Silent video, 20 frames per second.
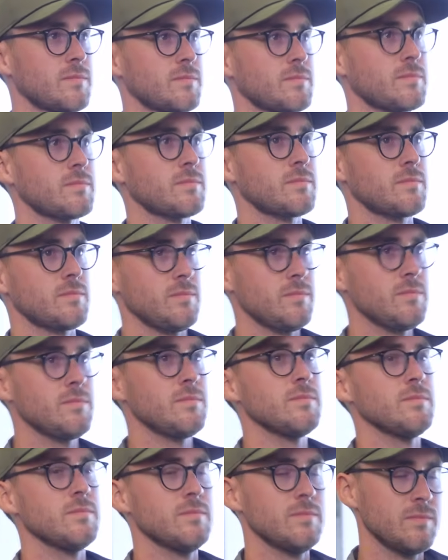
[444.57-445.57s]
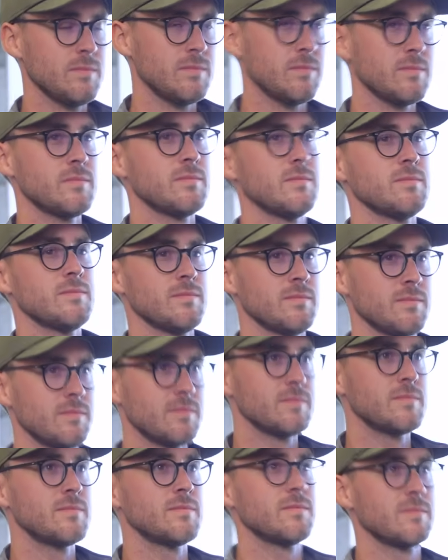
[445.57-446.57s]
distance between
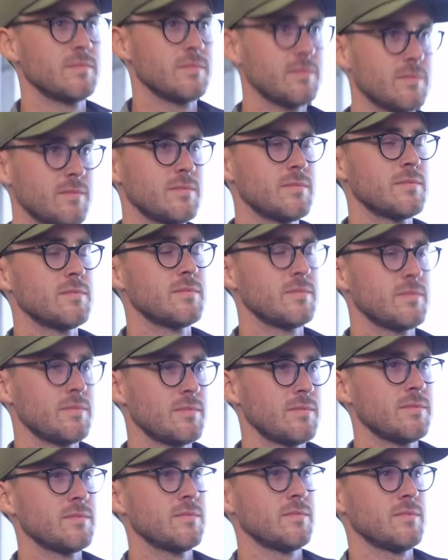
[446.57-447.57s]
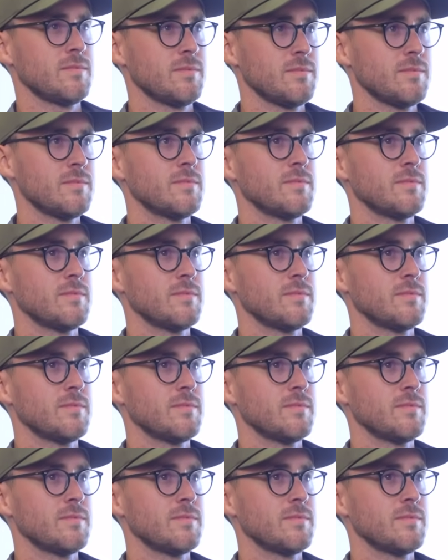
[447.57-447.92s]
1 to 2 yards.